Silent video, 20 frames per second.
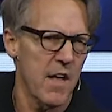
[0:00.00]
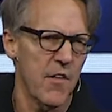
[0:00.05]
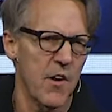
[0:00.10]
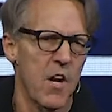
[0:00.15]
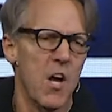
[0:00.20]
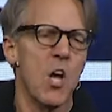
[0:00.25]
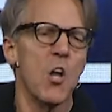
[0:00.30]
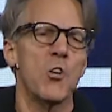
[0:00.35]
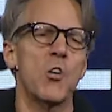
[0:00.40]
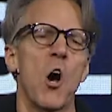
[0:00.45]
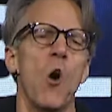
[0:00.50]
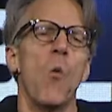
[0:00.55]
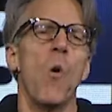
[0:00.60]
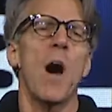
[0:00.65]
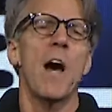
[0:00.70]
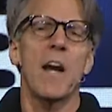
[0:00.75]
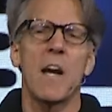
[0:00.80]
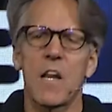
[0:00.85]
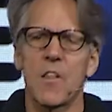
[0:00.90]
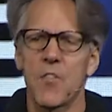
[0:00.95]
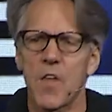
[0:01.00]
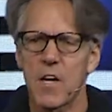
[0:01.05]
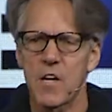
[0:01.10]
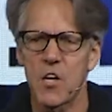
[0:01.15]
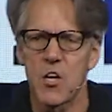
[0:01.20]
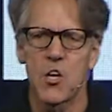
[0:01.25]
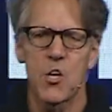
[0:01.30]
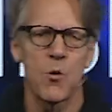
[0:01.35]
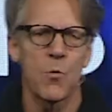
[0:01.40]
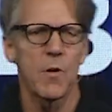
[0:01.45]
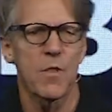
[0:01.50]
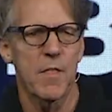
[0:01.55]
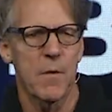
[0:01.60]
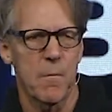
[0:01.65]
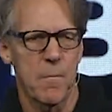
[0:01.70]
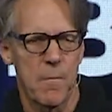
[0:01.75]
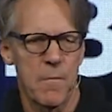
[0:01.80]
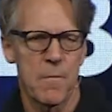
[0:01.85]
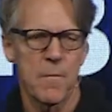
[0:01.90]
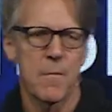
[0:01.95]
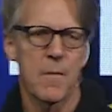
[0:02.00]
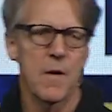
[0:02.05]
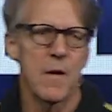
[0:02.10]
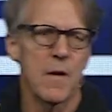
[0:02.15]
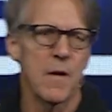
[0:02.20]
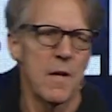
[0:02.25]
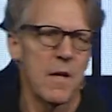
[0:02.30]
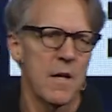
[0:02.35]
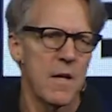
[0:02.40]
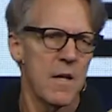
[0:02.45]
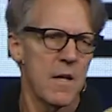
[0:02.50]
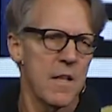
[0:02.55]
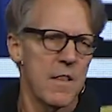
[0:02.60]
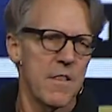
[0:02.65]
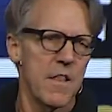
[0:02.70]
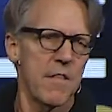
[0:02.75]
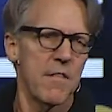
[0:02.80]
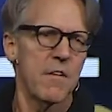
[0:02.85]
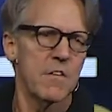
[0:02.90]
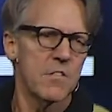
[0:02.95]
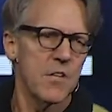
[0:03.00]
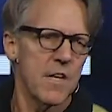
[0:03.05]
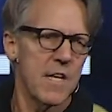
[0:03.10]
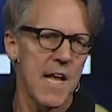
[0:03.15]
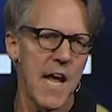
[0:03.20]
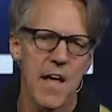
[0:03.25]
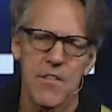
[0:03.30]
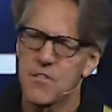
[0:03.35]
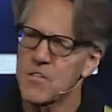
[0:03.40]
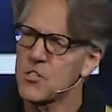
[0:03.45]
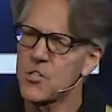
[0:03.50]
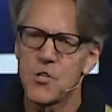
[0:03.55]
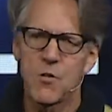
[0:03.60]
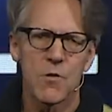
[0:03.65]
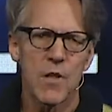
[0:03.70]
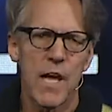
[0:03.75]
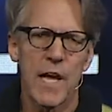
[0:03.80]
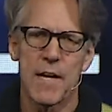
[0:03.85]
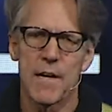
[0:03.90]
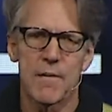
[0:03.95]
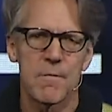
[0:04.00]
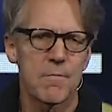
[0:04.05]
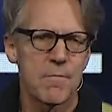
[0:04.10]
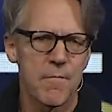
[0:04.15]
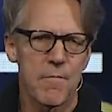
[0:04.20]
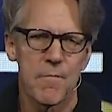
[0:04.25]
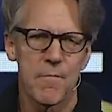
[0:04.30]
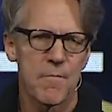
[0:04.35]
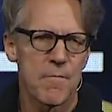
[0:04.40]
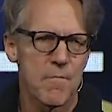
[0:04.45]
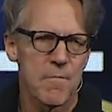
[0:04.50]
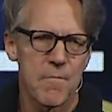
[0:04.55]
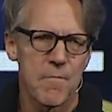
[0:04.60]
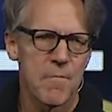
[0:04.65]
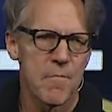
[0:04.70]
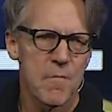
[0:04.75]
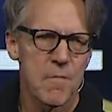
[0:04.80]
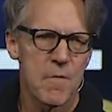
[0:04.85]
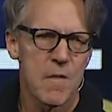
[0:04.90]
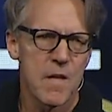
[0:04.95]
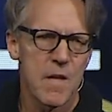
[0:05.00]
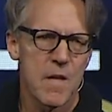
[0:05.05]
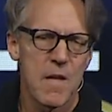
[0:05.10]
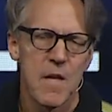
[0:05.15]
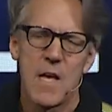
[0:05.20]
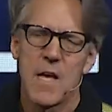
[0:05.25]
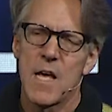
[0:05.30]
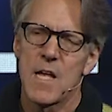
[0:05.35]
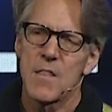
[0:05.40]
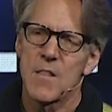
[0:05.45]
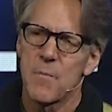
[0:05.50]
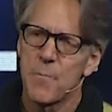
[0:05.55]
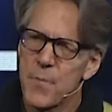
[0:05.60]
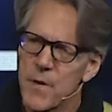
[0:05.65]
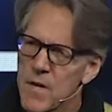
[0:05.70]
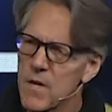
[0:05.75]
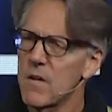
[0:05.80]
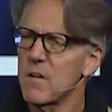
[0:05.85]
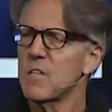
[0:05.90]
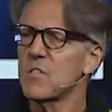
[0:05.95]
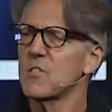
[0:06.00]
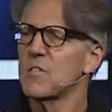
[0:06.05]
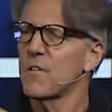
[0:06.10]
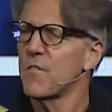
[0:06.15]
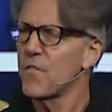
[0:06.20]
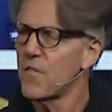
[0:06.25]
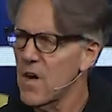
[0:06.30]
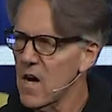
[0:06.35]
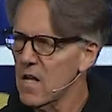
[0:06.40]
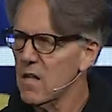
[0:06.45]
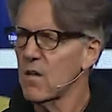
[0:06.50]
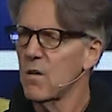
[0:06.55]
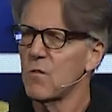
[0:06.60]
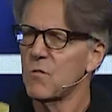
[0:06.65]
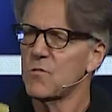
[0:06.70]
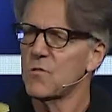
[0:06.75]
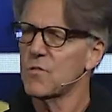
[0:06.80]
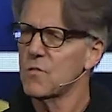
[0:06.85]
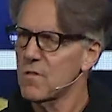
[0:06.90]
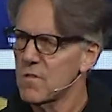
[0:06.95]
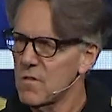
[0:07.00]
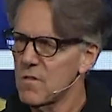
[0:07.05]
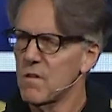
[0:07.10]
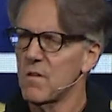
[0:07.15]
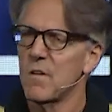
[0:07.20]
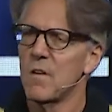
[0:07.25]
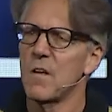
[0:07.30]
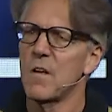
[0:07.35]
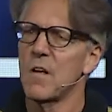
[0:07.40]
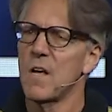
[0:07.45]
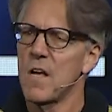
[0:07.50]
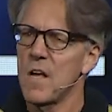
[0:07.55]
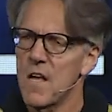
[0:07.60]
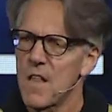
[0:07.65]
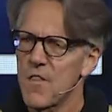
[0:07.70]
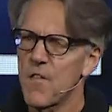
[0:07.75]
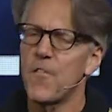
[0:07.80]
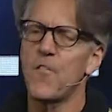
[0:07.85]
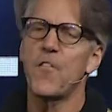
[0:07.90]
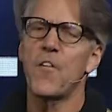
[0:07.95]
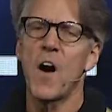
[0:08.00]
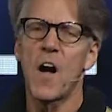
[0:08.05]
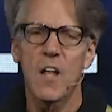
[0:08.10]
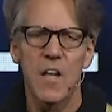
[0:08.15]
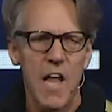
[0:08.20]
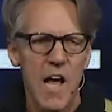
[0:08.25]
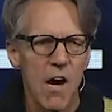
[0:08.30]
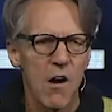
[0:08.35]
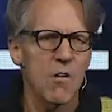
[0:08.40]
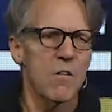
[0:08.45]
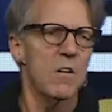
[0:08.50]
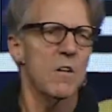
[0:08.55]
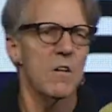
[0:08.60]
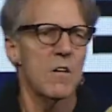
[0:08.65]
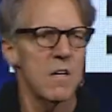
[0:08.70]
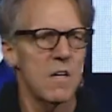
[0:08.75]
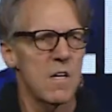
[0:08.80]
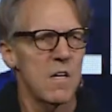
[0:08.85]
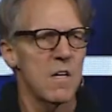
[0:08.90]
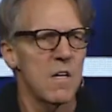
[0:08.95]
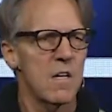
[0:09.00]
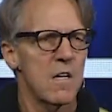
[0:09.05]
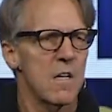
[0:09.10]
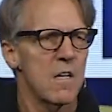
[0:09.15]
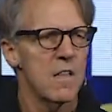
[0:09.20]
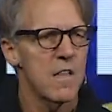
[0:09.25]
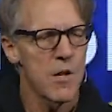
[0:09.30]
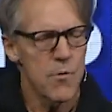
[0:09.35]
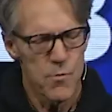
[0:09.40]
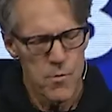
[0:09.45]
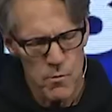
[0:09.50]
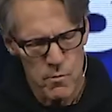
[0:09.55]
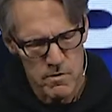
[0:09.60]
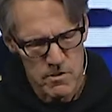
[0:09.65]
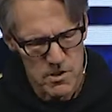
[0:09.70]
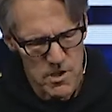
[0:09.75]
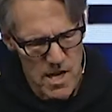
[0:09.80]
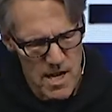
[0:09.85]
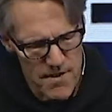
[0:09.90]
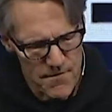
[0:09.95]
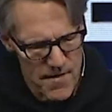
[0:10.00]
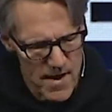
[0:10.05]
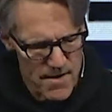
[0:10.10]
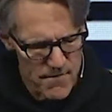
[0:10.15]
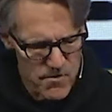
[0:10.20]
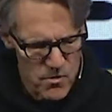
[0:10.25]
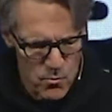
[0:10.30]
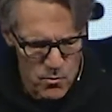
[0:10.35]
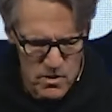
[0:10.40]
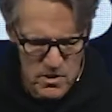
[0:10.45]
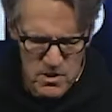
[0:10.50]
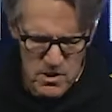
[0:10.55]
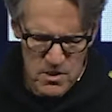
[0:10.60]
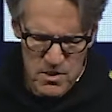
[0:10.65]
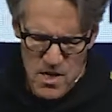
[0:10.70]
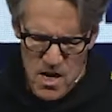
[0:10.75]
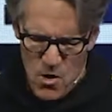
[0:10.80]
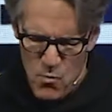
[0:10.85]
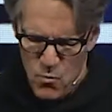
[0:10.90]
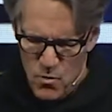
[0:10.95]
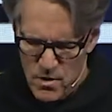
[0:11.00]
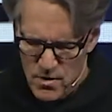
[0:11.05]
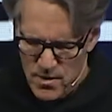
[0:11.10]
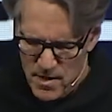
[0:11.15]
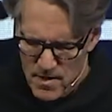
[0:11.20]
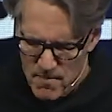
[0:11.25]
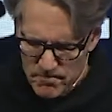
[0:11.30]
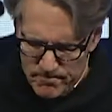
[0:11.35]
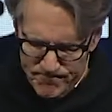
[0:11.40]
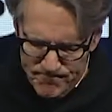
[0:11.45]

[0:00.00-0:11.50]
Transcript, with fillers: other, don't want anything to do with them. Then there's the death. It's too late. The bitterness that follows, the fallout that ruins life afterwards, it's not worth it.